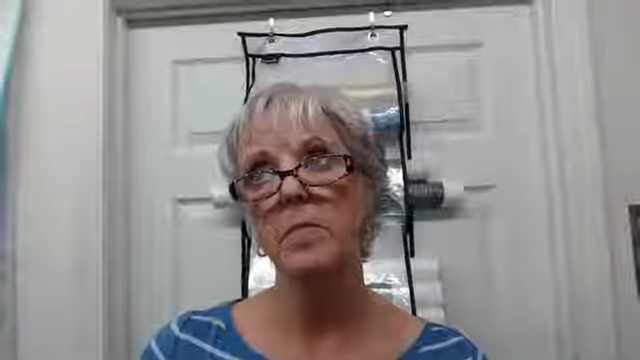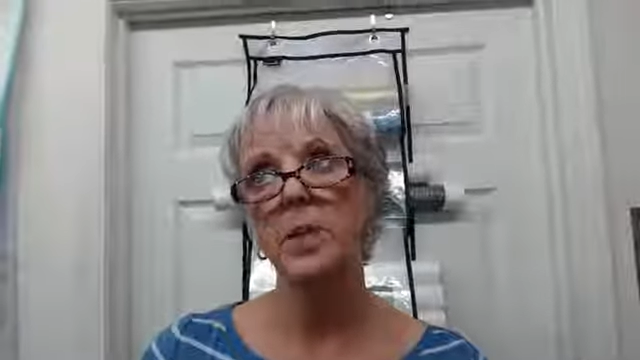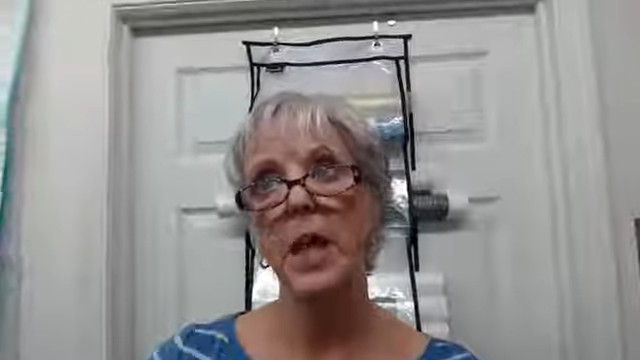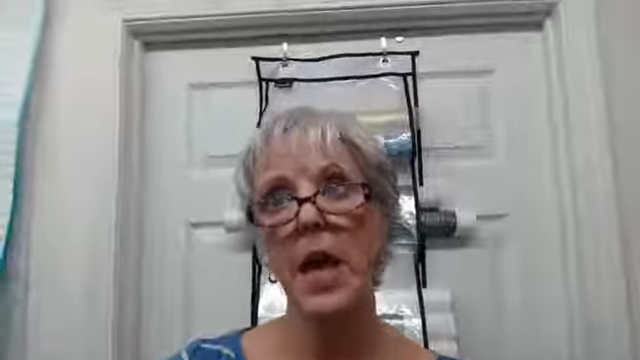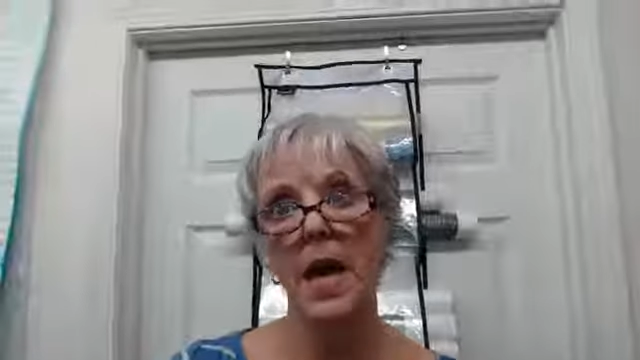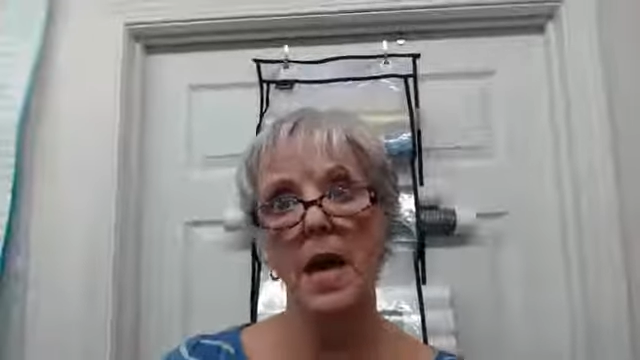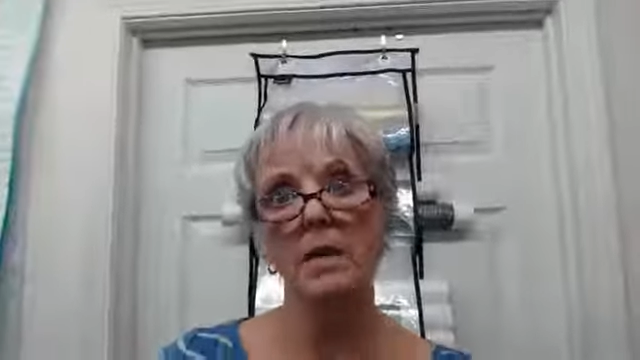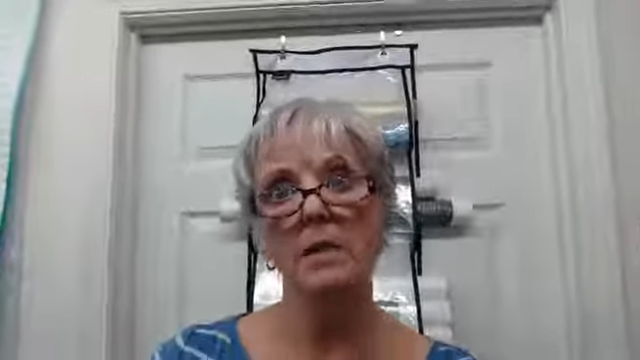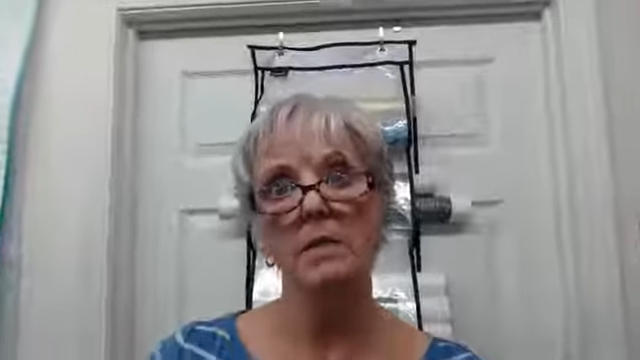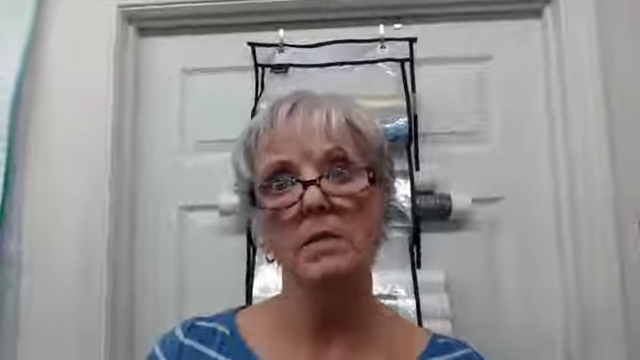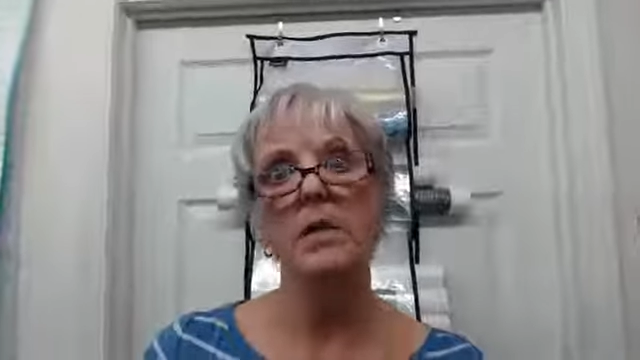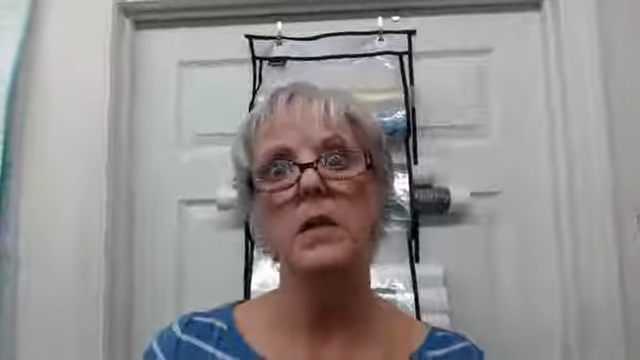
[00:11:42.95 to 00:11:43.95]
plan.
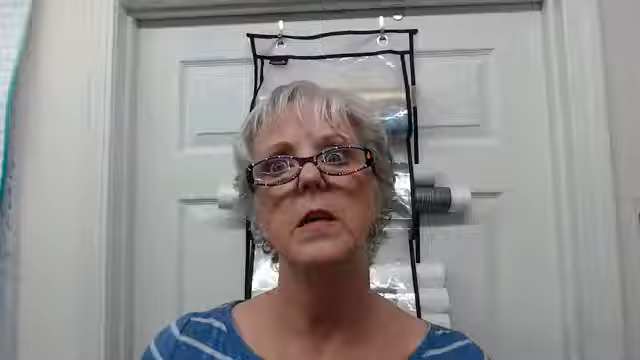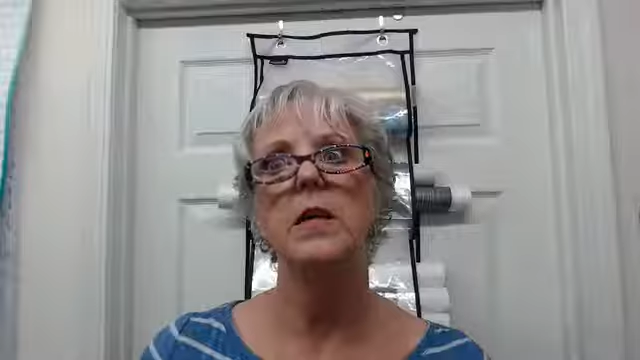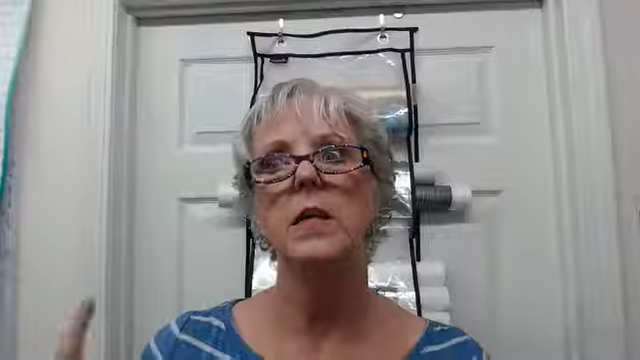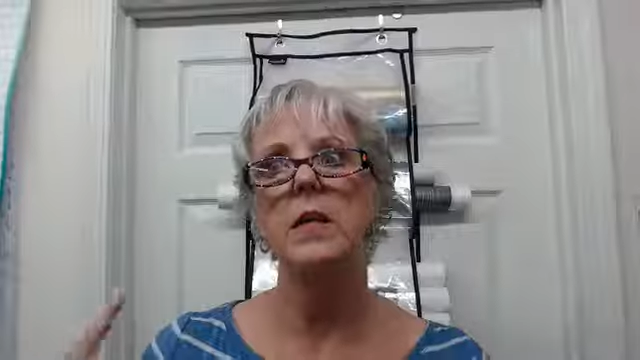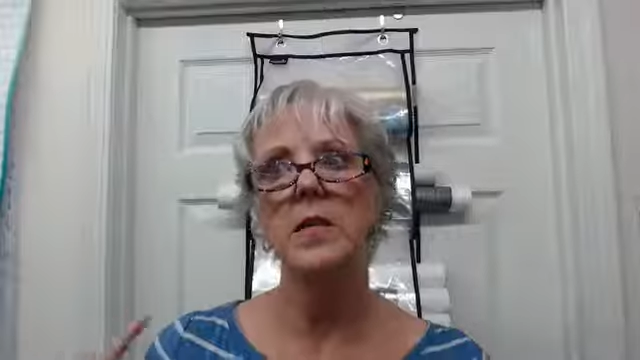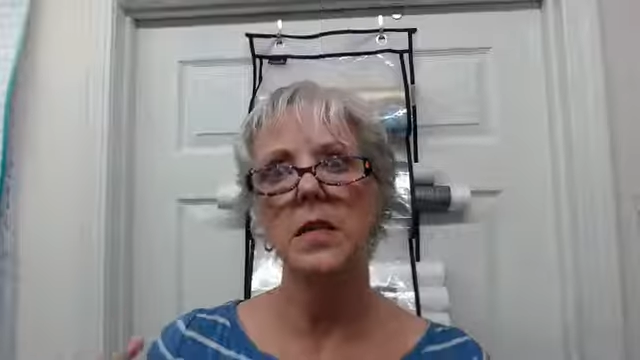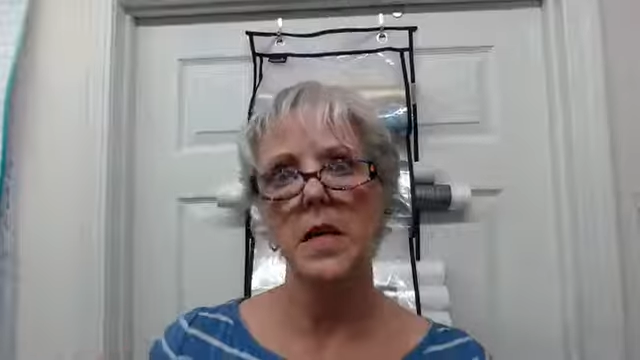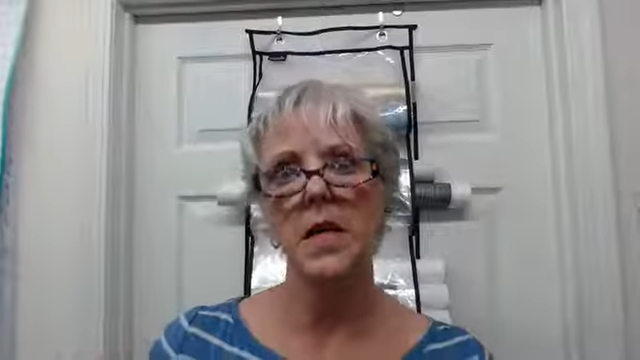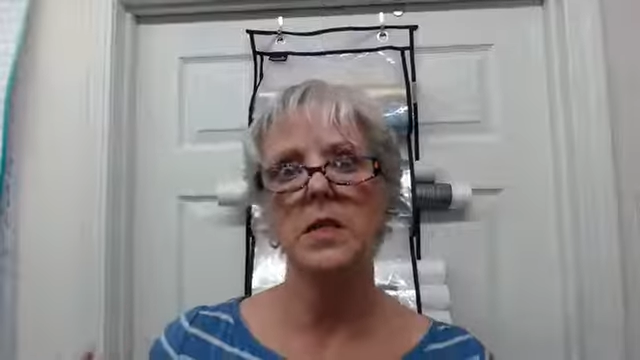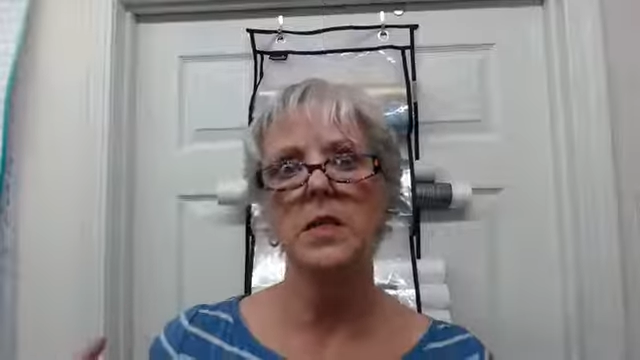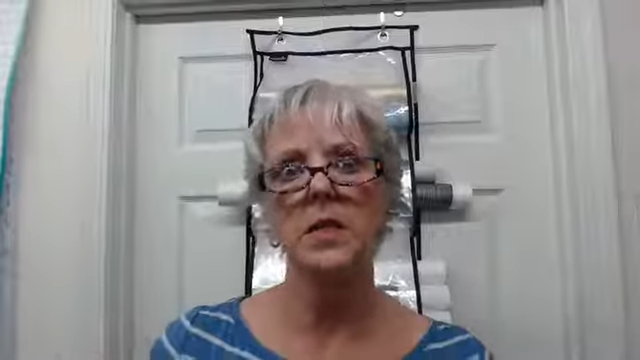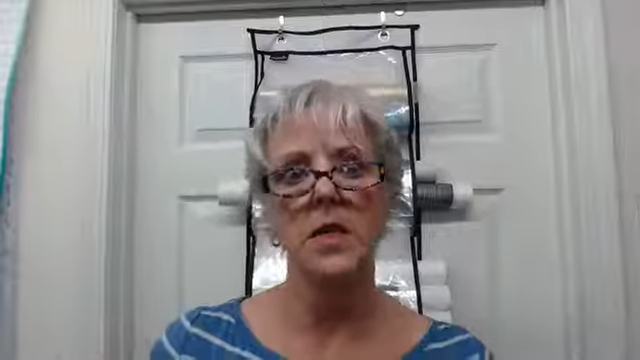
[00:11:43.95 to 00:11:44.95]

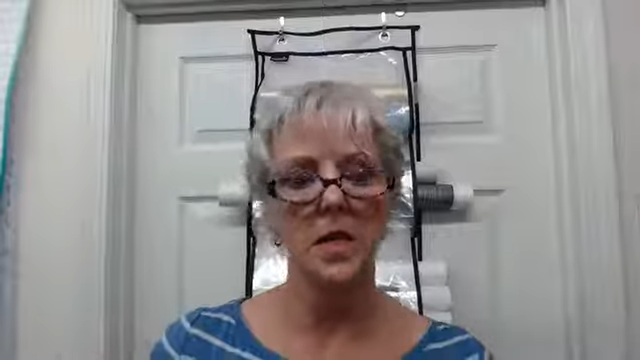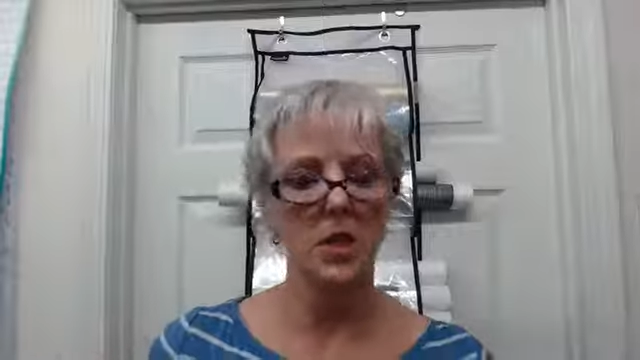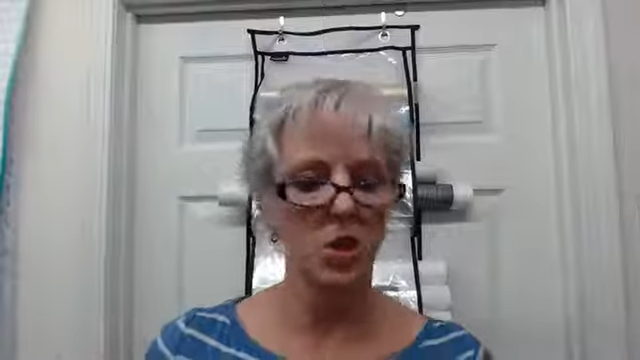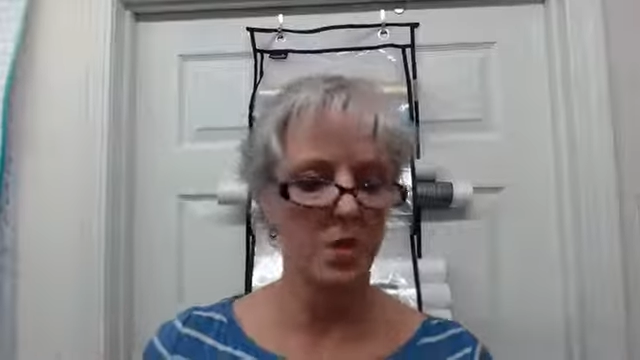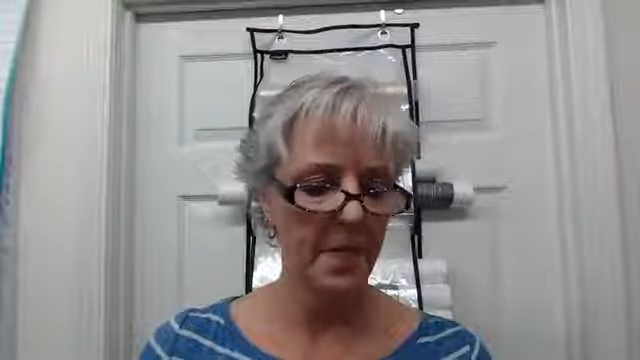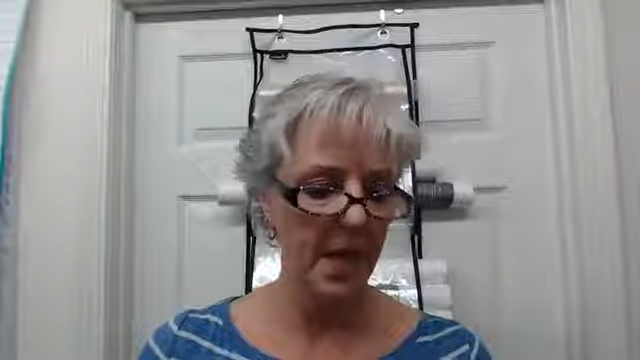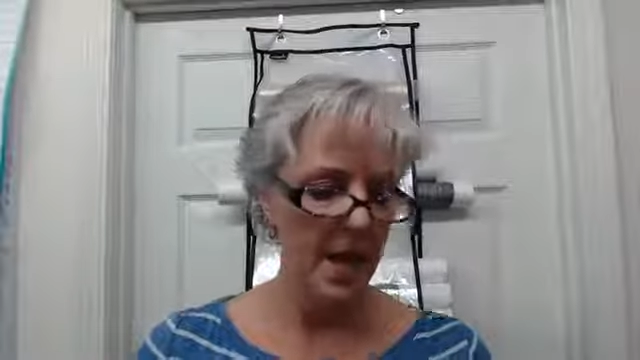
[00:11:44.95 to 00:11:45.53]
Test stitch.